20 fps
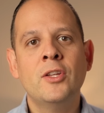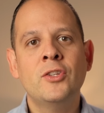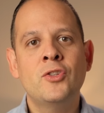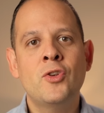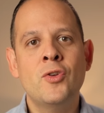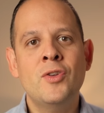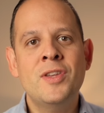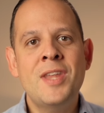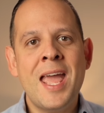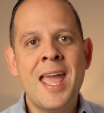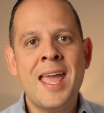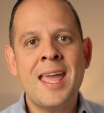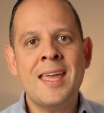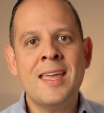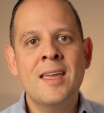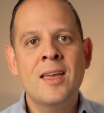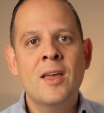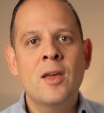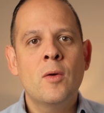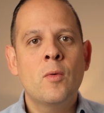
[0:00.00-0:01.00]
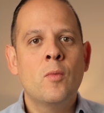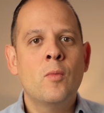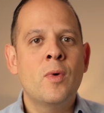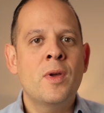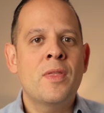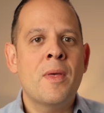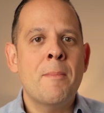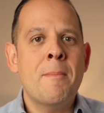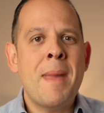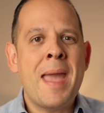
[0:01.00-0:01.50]
today
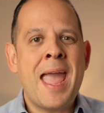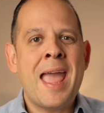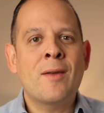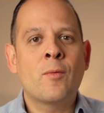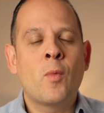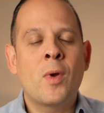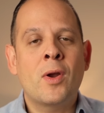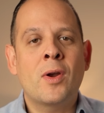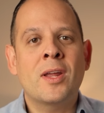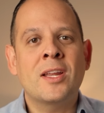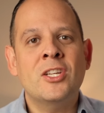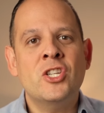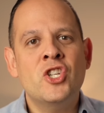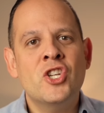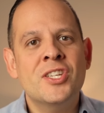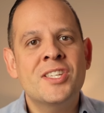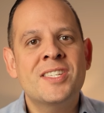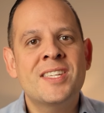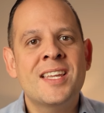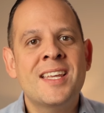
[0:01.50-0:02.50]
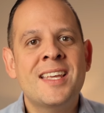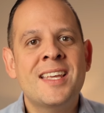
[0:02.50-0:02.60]
with a man wearing just